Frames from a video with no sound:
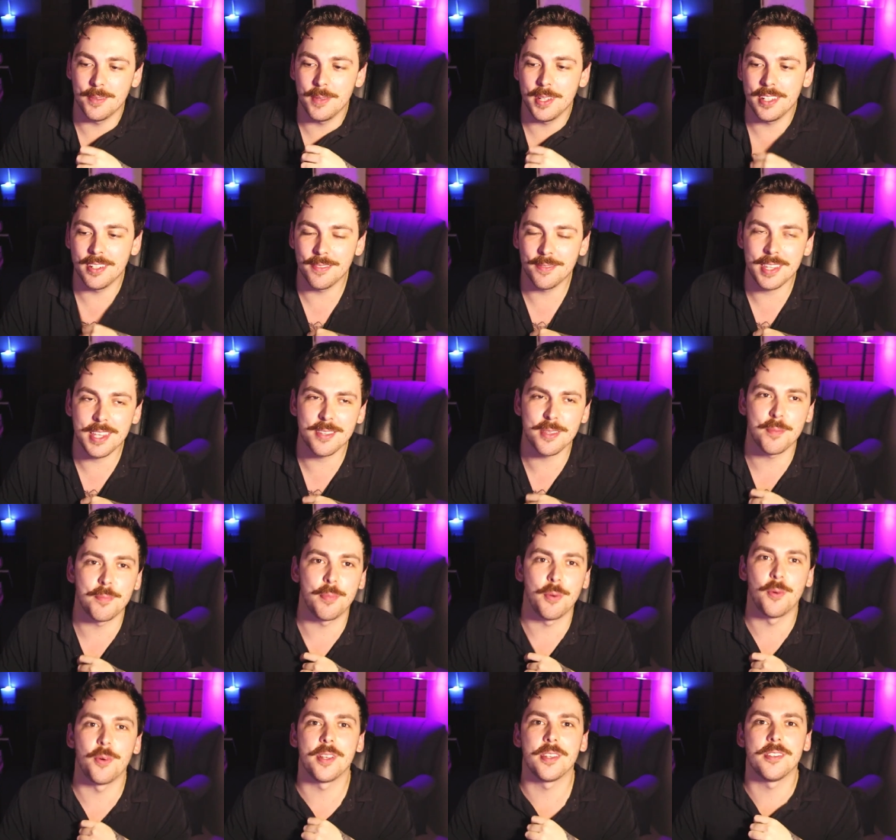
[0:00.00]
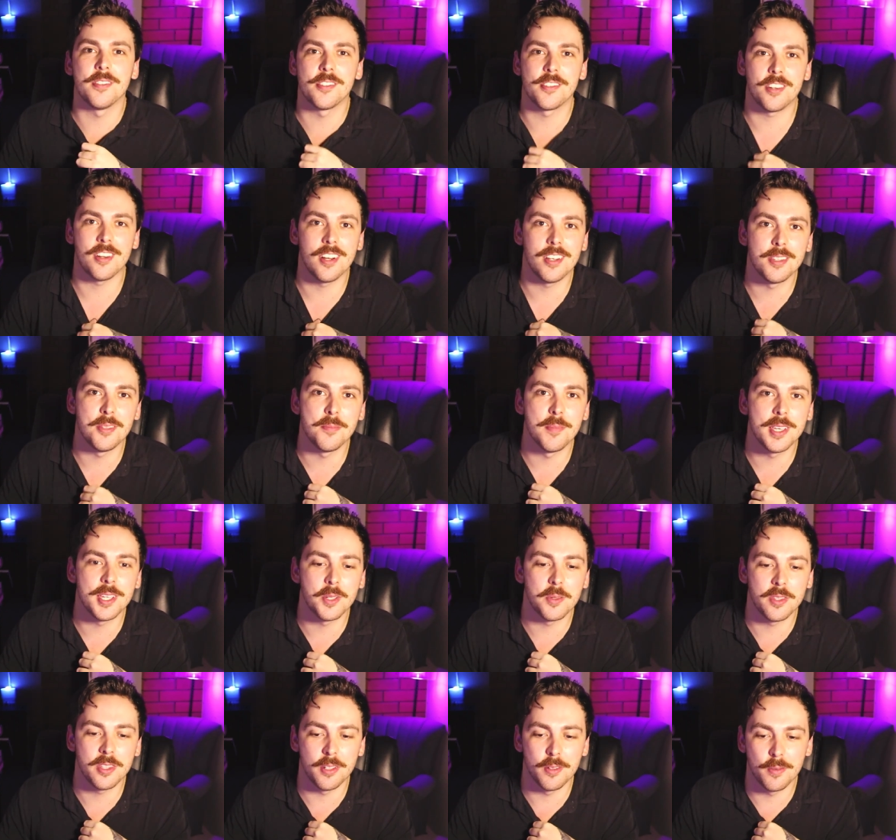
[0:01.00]
I mean, if there's a point you're trying to make
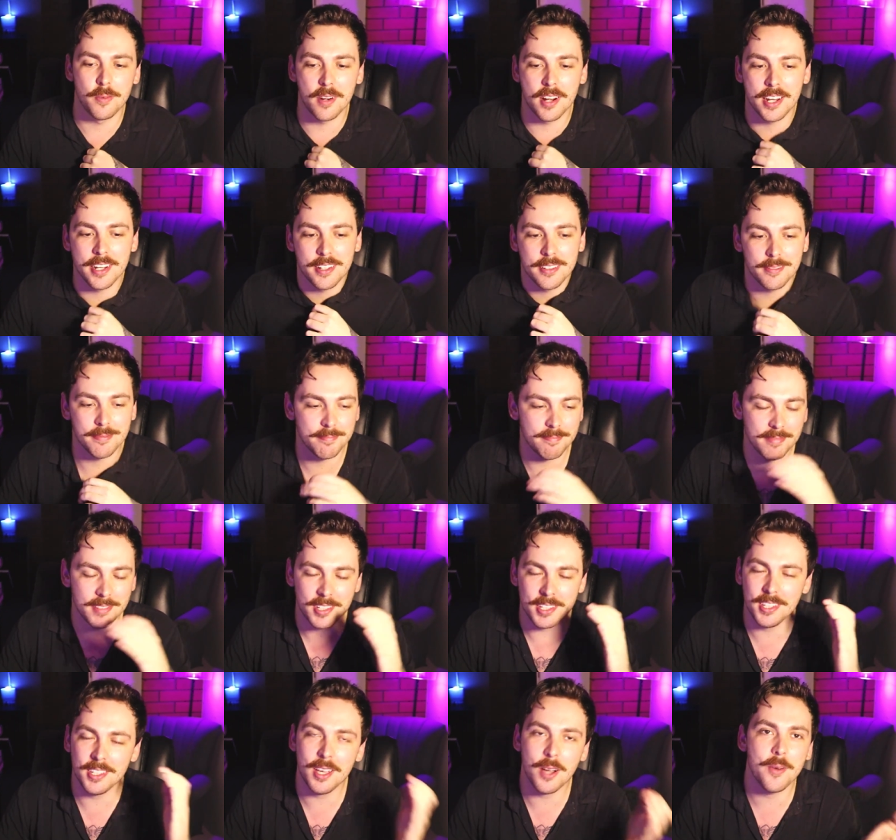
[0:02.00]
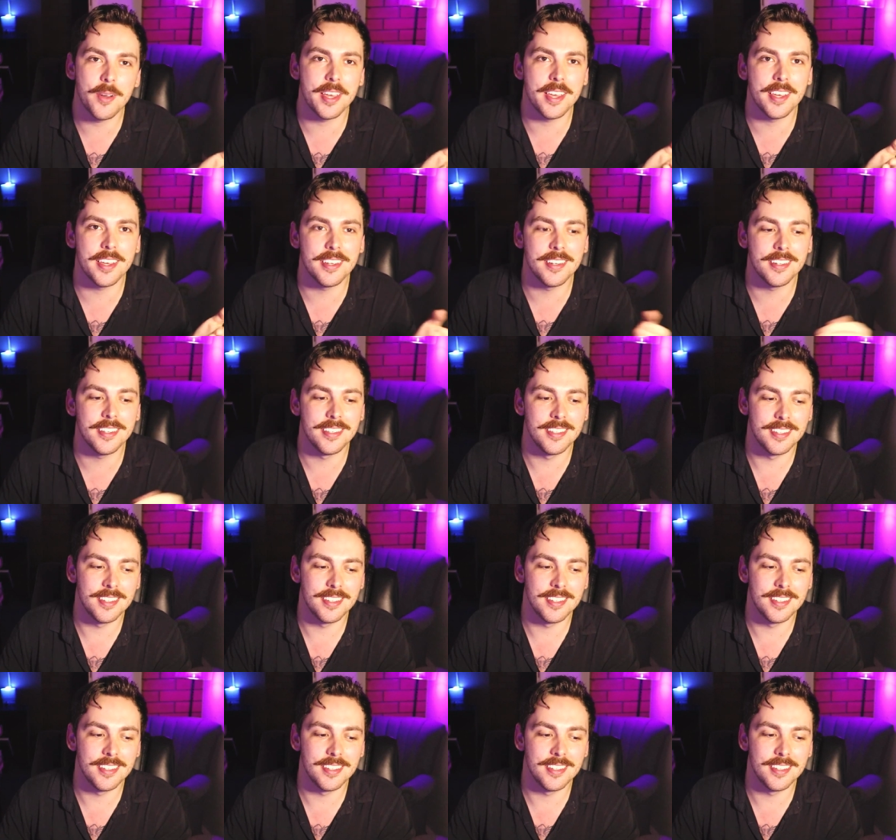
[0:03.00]
with your writing, go ahead.